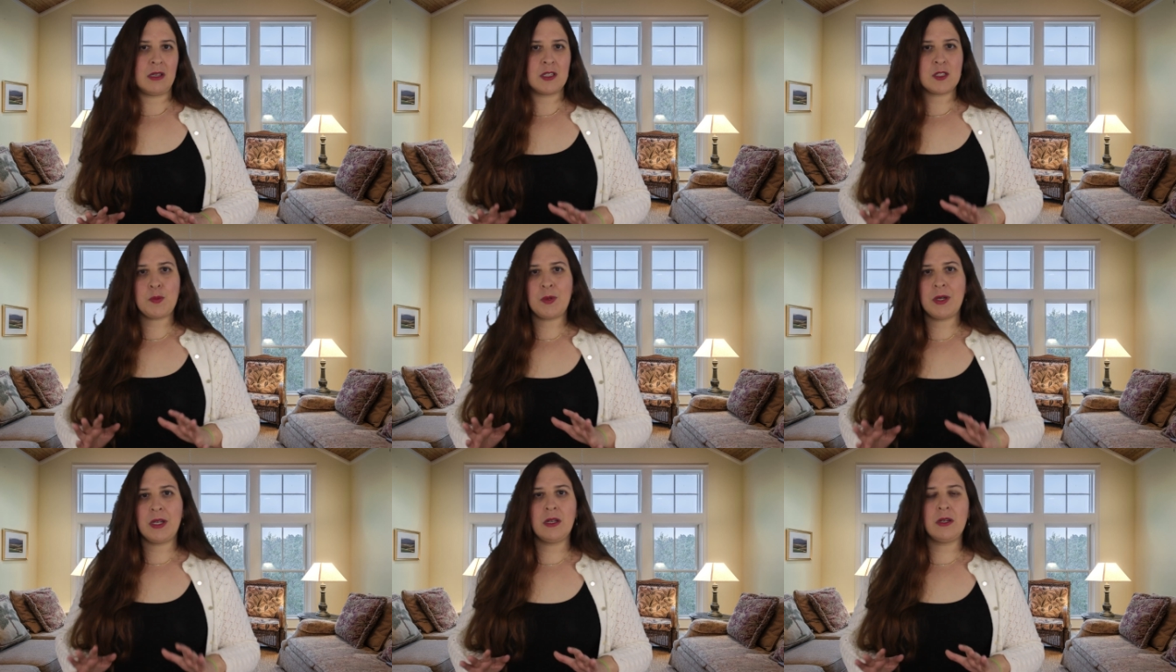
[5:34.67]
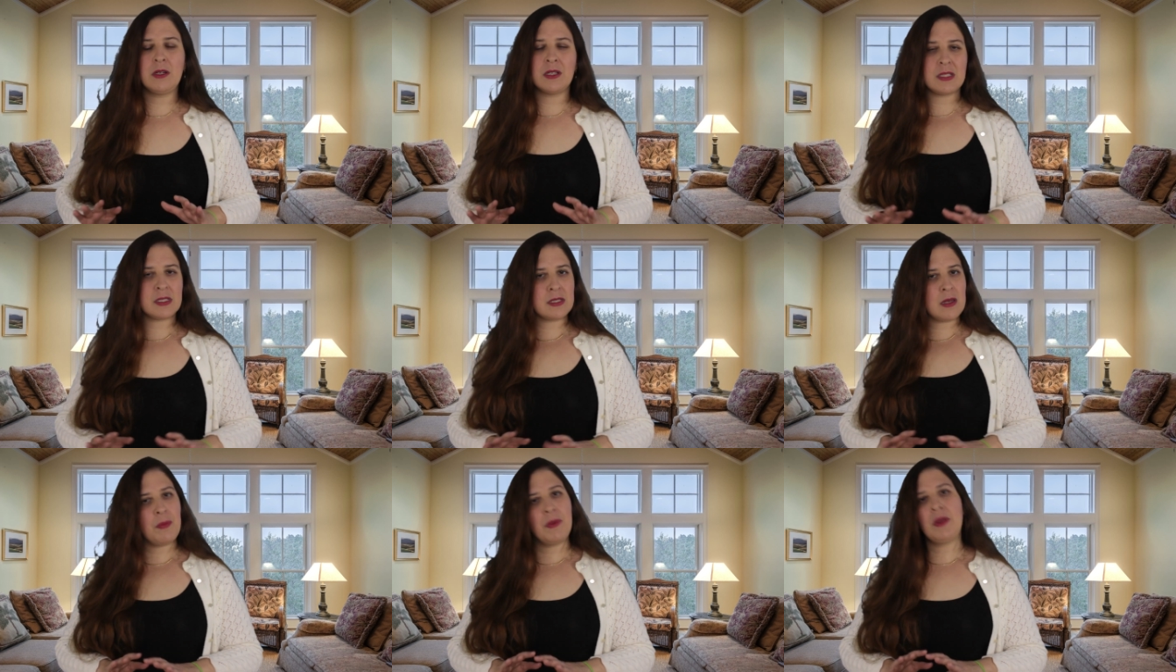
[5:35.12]
It's pretty
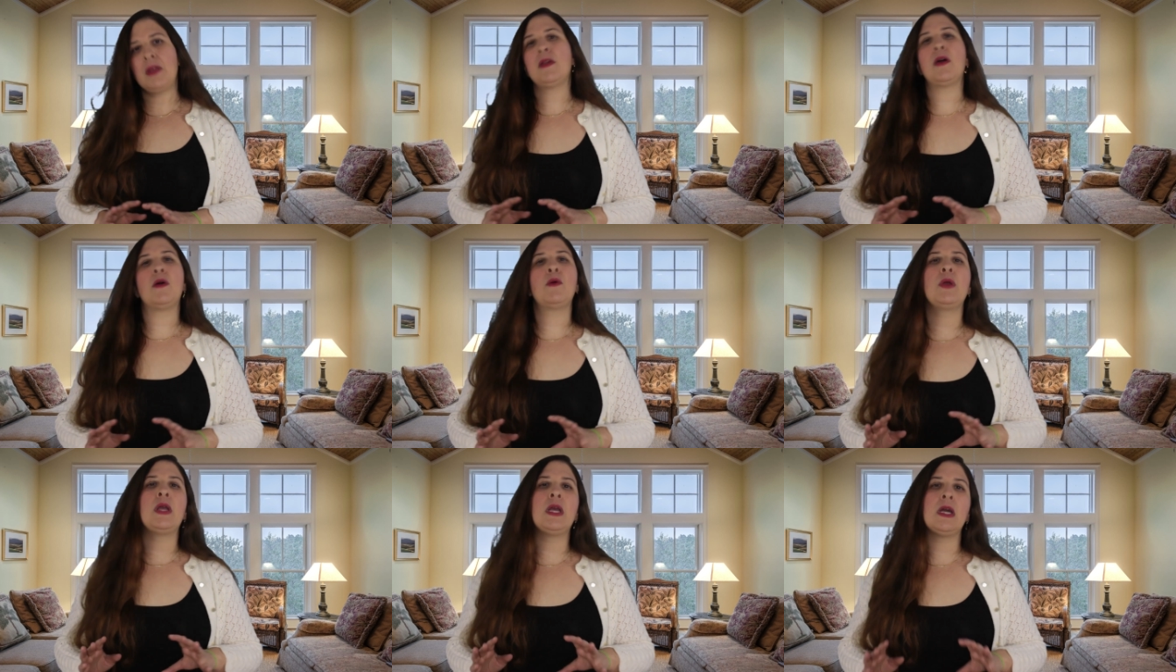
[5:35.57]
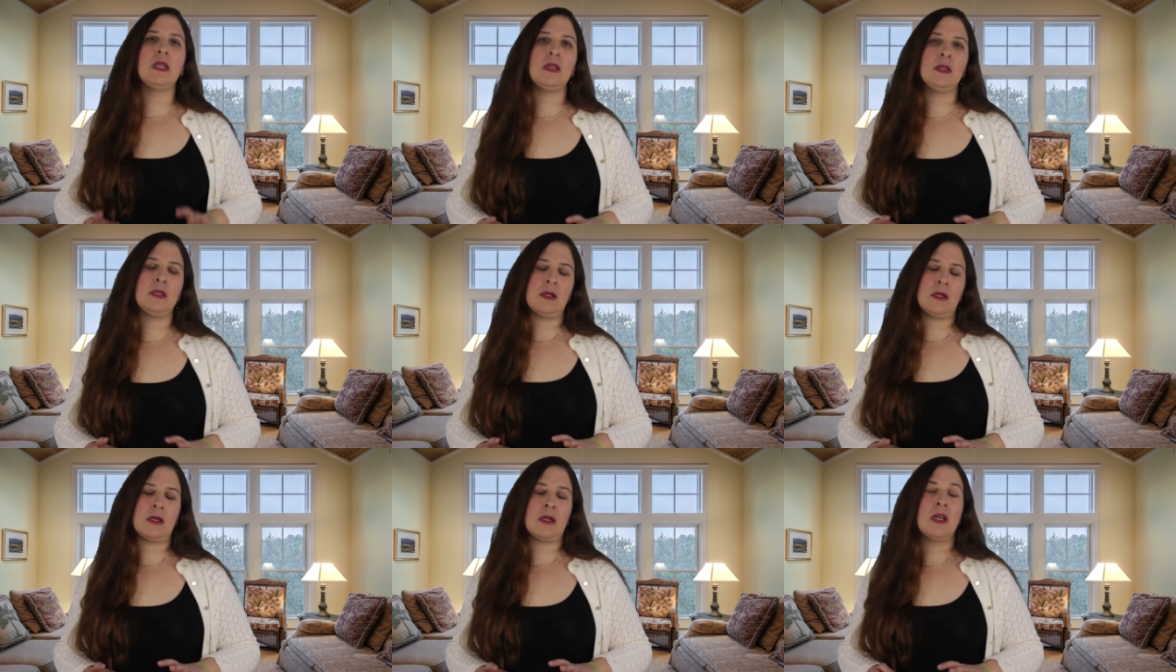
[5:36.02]
good. It's something that we
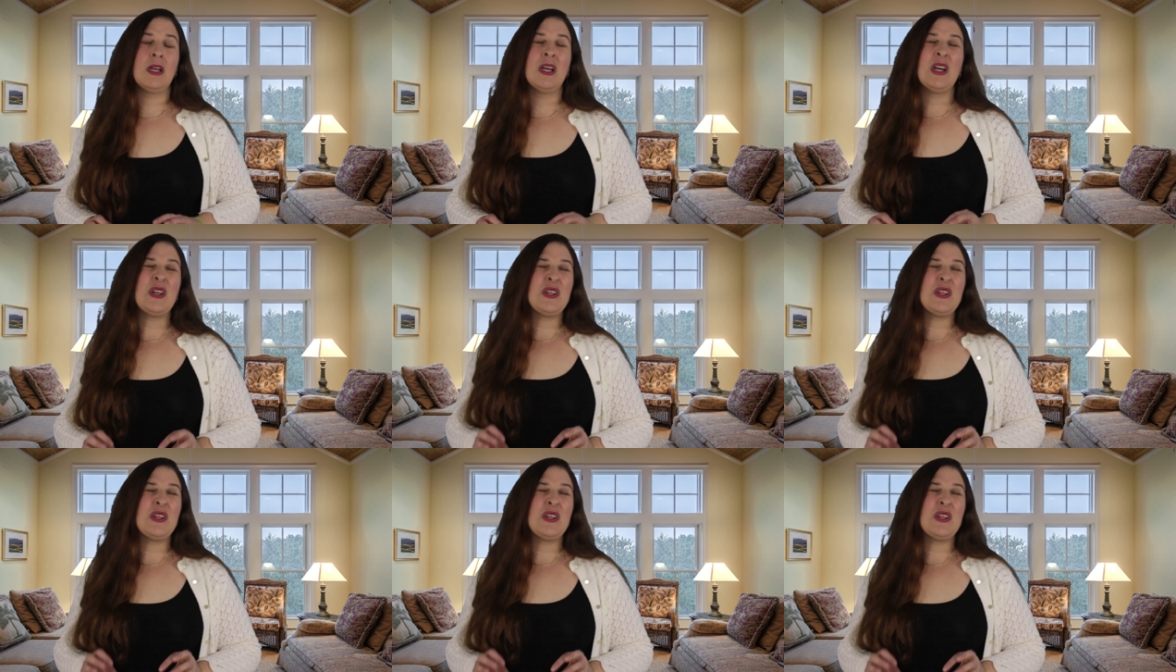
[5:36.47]
can learn.